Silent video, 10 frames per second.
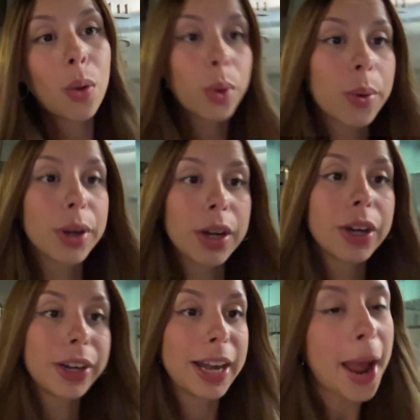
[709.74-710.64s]
we
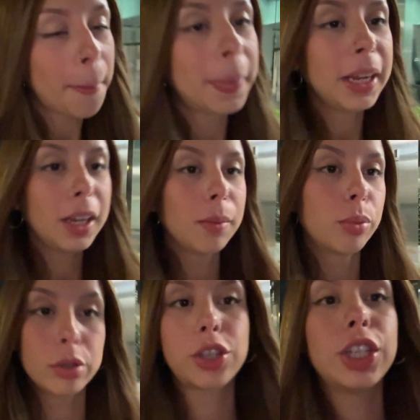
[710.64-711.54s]
were napping,
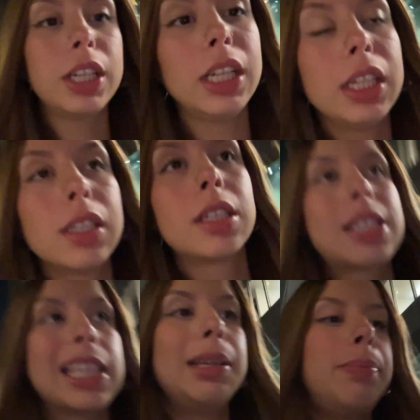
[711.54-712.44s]
bullshitting,
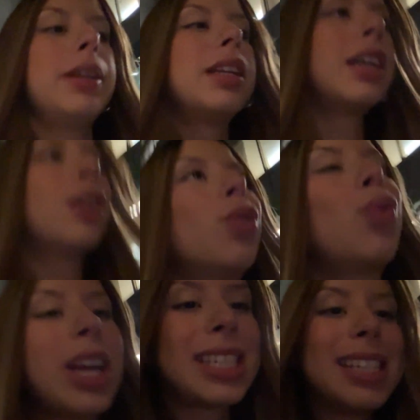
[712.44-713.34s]
sleeping,
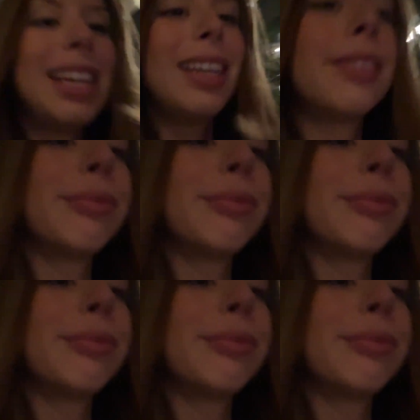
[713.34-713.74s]
resting.